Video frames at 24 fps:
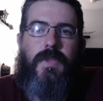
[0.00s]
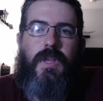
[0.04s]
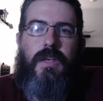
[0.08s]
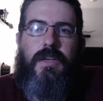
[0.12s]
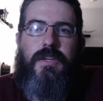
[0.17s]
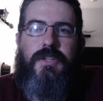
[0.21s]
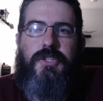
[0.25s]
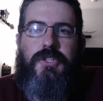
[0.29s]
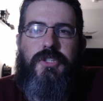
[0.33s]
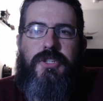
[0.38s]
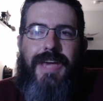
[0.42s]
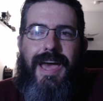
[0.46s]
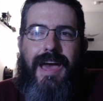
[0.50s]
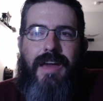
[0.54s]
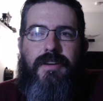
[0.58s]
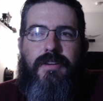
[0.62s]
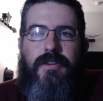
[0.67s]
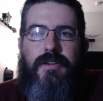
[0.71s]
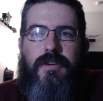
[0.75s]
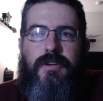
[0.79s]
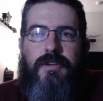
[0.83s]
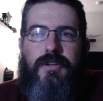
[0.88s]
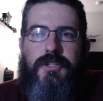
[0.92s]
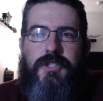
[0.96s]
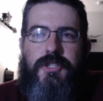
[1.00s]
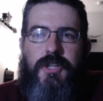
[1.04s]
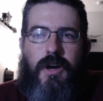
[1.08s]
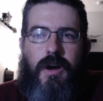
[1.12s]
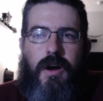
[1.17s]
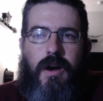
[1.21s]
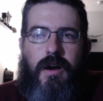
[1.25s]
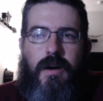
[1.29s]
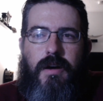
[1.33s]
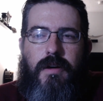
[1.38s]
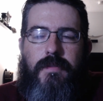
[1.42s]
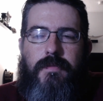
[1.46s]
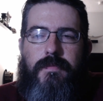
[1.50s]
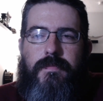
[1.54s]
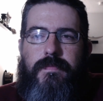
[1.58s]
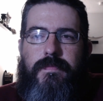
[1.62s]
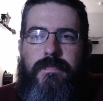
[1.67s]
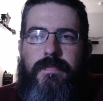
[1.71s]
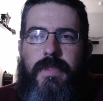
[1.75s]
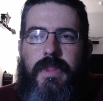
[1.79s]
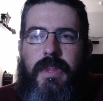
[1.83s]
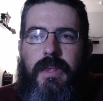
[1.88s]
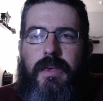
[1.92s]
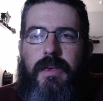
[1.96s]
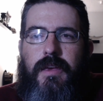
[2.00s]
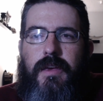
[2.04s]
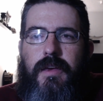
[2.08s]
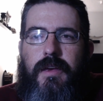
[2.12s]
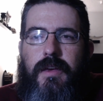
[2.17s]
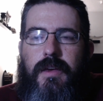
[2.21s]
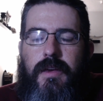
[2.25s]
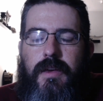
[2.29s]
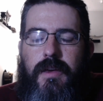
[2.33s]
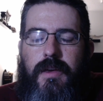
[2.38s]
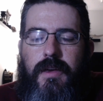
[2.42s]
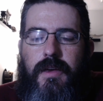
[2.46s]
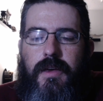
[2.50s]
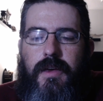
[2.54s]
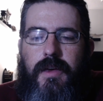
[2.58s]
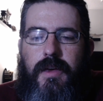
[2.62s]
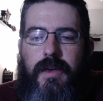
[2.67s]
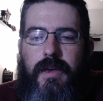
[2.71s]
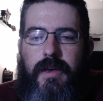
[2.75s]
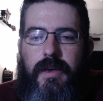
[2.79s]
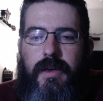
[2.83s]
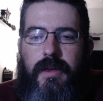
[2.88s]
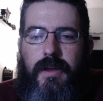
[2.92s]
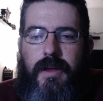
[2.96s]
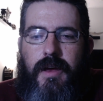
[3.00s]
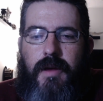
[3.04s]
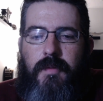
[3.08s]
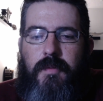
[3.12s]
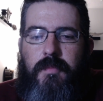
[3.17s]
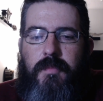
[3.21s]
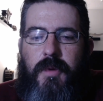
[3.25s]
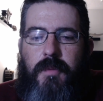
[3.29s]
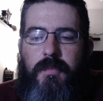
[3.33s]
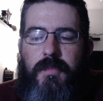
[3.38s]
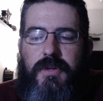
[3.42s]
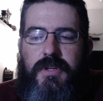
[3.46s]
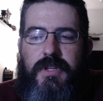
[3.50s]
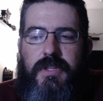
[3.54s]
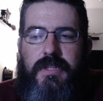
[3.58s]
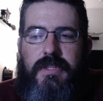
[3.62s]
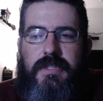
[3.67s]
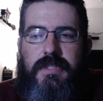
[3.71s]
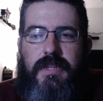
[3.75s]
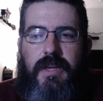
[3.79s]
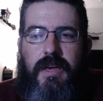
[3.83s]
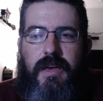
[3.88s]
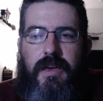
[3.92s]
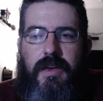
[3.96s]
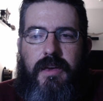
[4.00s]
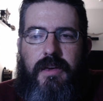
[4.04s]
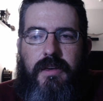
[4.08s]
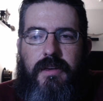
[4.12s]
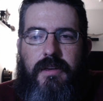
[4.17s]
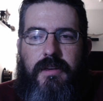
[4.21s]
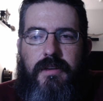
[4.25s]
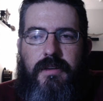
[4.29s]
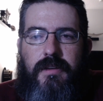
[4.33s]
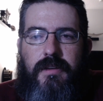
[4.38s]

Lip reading: Shattered her jaw. And I remember to this day,